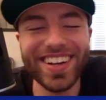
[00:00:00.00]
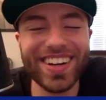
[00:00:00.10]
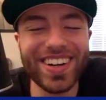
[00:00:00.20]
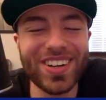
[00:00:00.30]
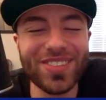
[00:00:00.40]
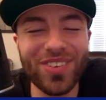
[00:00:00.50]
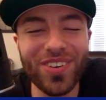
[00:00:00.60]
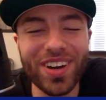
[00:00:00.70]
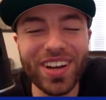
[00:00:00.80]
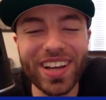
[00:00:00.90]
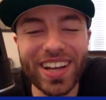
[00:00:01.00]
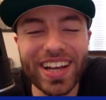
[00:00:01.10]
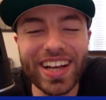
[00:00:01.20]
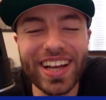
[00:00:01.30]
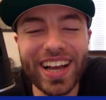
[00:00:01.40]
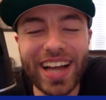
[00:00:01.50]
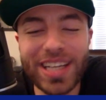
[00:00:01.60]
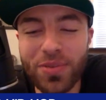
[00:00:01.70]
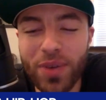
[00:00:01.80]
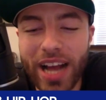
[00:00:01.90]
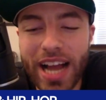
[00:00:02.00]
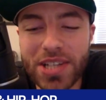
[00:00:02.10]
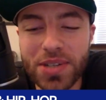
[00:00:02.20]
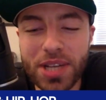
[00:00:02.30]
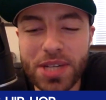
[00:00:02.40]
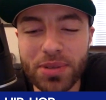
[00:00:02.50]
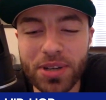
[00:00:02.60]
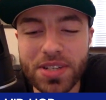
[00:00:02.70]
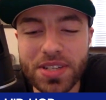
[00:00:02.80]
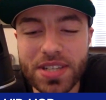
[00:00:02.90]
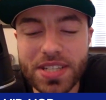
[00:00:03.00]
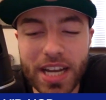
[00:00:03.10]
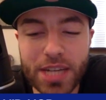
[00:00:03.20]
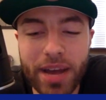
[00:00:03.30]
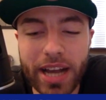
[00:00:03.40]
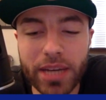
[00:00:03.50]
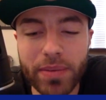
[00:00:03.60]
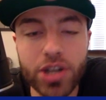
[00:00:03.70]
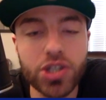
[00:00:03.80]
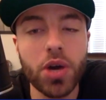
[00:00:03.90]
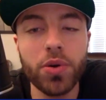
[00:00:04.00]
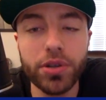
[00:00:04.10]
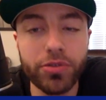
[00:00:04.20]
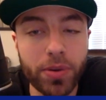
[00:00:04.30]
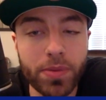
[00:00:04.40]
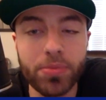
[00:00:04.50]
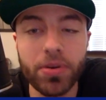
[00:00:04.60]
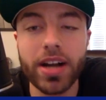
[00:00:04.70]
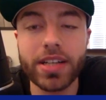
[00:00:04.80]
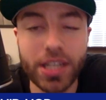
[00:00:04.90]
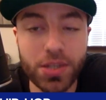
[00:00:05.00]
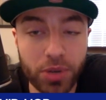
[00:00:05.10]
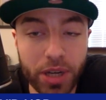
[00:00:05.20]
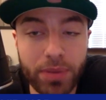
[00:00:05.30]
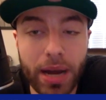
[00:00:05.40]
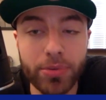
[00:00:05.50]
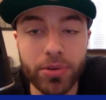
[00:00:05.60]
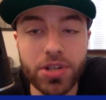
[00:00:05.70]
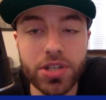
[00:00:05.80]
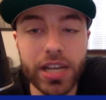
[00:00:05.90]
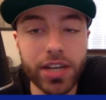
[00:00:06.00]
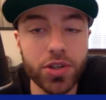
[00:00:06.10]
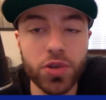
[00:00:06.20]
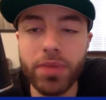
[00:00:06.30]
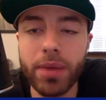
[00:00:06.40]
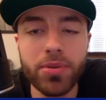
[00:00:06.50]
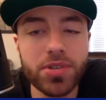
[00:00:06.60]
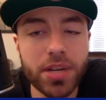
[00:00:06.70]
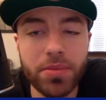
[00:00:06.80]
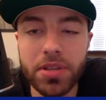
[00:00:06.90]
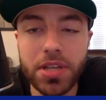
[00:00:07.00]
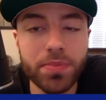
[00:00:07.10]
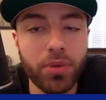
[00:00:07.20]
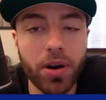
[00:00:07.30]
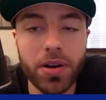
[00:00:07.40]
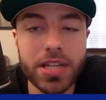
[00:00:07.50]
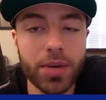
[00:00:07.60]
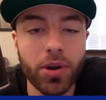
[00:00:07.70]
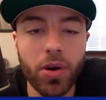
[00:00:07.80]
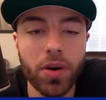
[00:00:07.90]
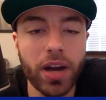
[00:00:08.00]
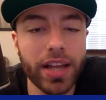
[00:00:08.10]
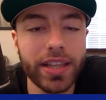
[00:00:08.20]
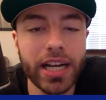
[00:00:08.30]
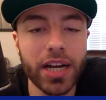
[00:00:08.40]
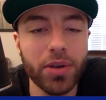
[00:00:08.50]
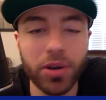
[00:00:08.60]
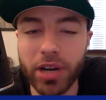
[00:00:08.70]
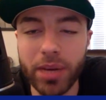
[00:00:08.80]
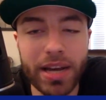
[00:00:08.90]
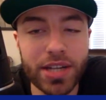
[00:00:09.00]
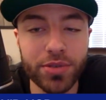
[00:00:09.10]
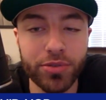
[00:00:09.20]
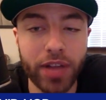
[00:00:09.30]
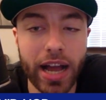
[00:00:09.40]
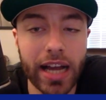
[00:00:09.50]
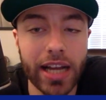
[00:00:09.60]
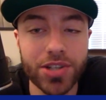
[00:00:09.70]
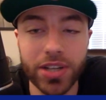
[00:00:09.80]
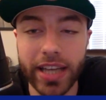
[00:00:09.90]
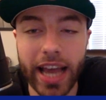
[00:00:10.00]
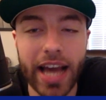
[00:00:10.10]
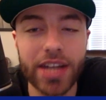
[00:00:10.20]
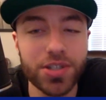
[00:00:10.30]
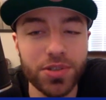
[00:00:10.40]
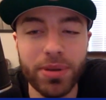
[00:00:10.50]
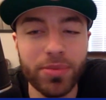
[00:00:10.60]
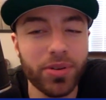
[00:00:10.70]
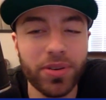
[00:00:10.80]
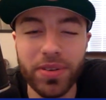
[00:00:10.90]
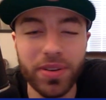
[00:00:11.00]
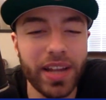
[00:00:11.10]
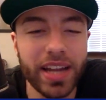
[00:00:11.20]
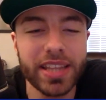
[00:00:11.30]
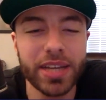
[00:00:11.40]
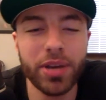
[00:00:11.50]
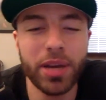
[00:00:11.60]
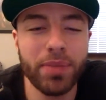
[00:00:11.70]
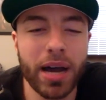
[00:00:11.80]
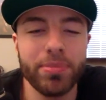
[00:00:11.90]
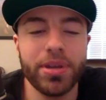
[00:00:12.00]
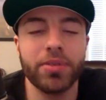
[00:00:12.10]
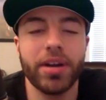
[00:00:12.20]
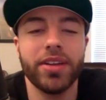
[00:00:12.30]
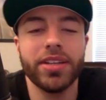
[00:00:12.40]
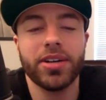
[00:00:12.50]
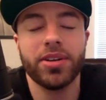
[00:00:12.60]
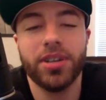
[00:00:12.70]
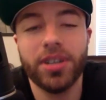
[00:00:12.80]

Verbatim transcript: Oh boy, I, I did want to ask you this because this ties back into my show, and you're from the Bronx. That's where hip hop originated. Do you remember some of these parties that were going on there with Grandmaster Flash and Cash? Do you remember uh, anything with hip hop being around there?